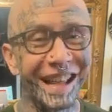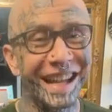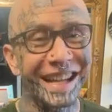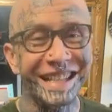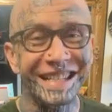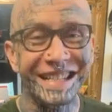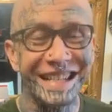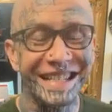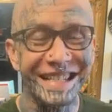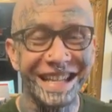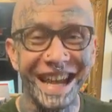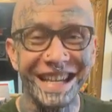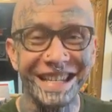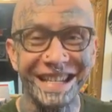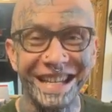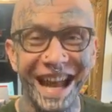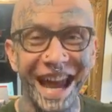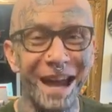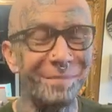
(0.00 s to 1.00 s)
Like
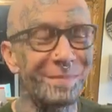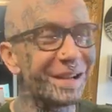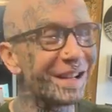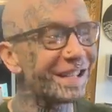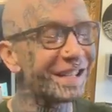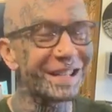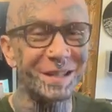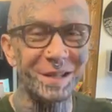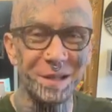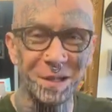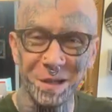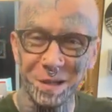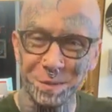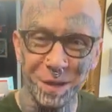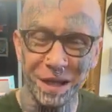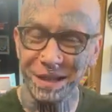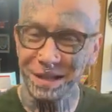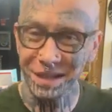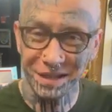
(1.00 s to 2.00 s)
success and happiness is
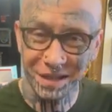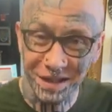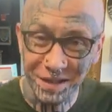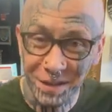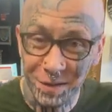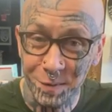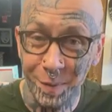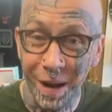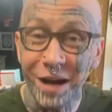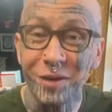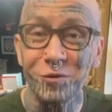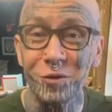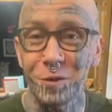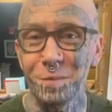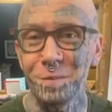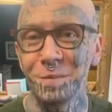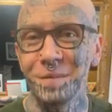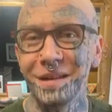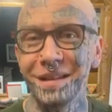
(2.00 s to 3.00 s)
a is a,
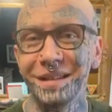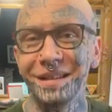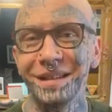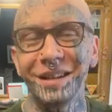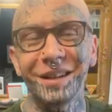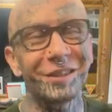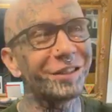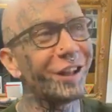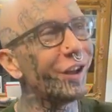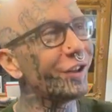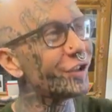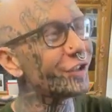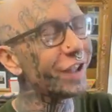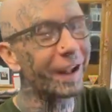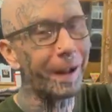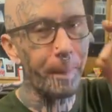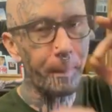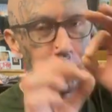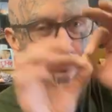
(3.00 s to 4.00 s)
spectrum. There's not
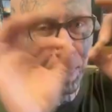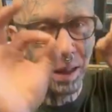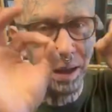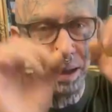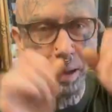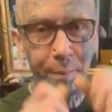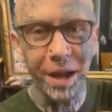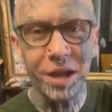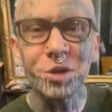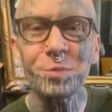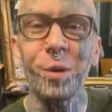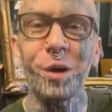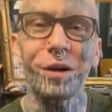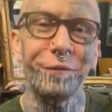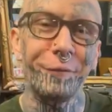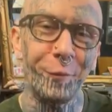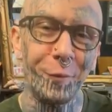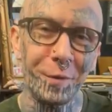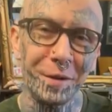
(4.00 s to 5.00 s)
just like a, a
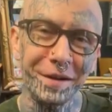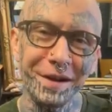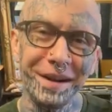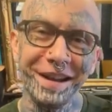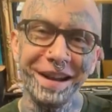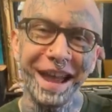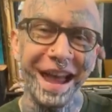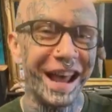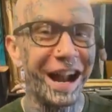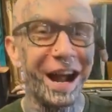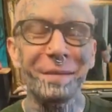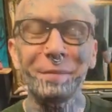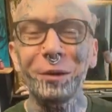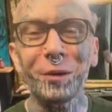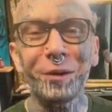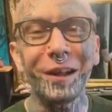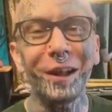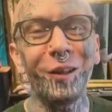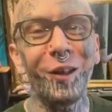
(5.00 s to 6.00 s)
benchmark for it. And
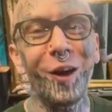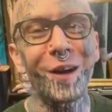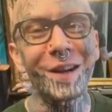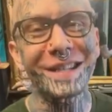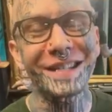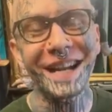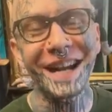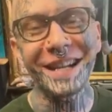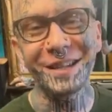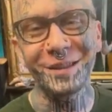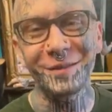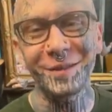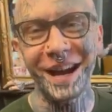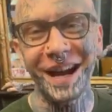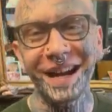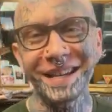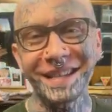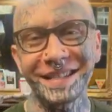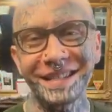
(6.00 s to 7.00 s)
I'm learning alongside you
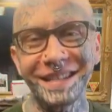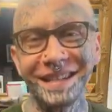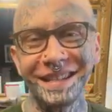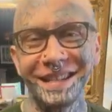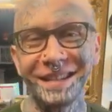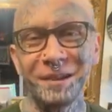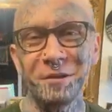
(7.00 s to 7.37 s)
guys.